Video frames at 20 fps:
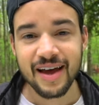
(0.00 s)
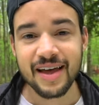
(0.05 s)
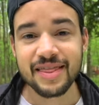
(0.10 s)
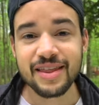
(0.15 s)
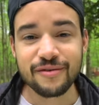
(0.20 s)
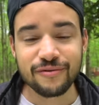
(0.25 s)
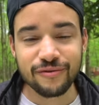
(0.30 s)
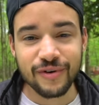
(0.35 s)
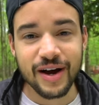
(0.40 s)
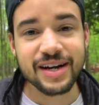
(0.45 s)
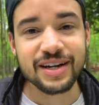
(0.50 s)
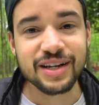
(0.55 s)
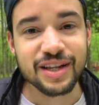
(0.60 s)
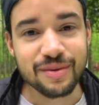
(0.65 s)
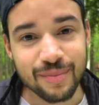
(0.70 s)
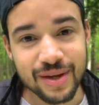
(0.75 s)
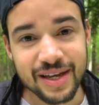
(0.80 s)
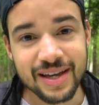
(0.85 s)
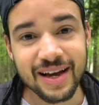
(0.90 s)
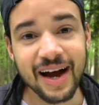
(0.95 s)
And then finally
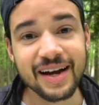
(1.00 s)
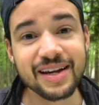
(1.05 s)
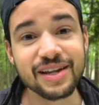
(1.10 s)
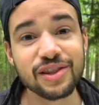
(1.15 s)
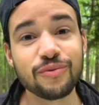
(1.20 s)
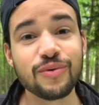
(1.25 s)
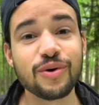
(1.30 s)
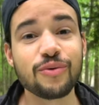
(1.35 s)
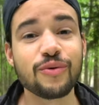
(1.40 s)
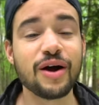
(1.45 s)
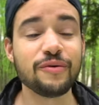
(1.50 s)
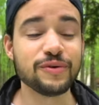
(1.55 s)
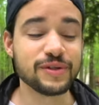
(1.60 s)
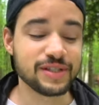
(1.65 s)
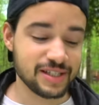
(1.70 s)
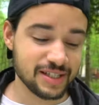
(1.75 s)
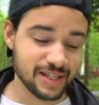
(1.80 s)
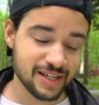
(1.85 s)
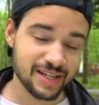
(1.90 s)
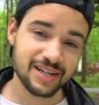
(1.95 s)
me, I did the one where I was
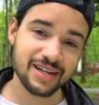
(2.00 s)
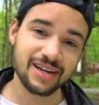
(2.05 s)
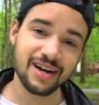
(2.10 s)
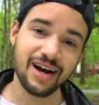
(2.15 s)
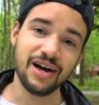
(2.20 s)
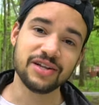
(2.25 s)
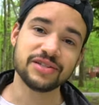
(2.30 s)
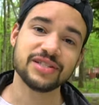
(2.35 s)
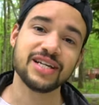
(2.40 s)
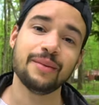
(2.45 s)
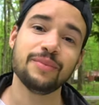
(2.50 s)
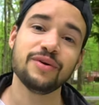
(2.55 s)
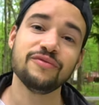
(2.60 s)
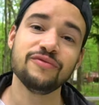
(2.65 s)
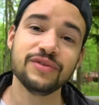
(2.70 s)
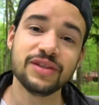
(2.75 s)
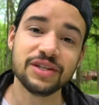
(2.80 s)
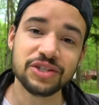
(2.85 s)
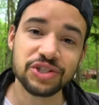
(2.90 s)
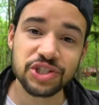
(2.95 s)
sitting on top
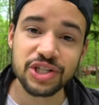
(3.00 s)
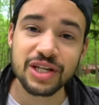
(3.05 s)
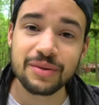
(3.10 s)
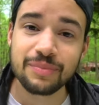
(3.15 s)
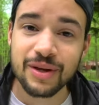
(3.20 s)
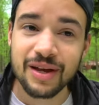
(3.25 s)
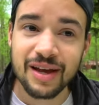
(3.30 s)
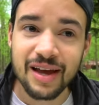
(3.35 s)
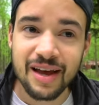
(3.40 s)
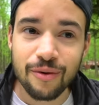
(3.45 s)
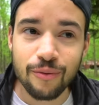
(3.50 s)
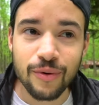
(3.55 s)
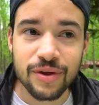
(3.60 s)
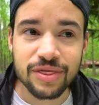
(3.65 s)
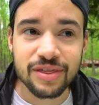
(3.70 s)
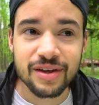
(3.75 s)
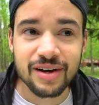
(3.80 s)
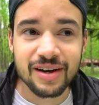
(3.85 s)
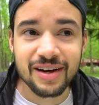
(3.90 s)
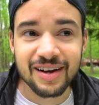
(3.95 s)
of the Jeep
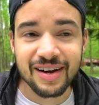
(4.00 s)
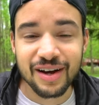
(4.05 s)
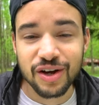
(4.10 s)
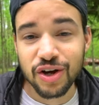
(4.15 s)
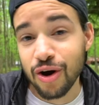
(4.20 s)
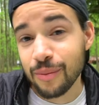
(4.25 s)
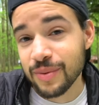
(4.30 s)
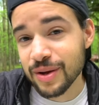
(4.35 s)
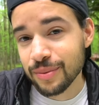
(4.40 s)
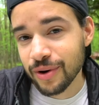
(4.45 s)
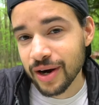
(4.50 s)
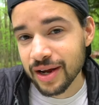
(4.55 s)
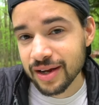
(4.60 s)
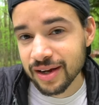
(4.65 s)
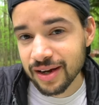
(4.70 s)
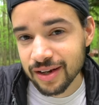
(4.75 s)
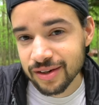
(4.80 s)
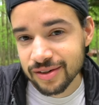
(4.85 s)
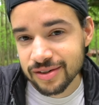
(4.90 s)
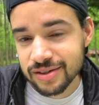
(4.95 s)
with the Kobe
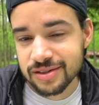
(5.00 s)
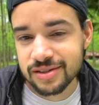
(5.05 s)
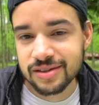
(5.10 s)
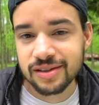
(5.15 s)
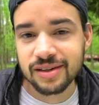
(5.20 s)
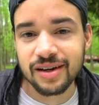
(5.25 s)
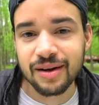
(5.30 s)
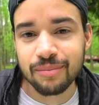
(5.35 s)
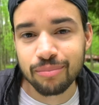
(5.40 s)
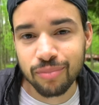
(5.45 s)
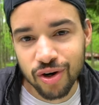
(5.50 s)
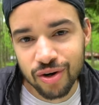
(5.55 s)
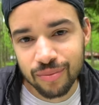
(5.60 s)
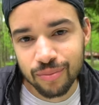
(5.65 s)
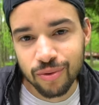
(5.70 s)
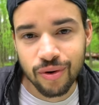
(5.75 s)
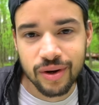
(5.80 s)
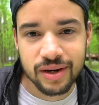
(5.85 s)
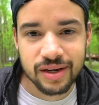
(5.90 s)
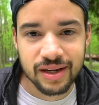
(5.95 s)
Bryant colors, the
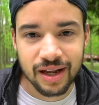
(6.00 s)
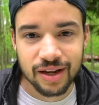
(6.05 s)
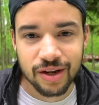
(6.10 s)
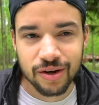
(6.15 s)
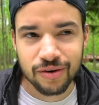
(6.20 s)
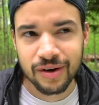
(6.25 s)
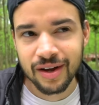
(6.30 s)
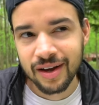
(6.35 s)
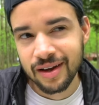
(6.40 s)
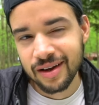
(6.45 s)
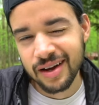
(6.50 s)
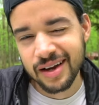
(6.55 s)
purple and yellow.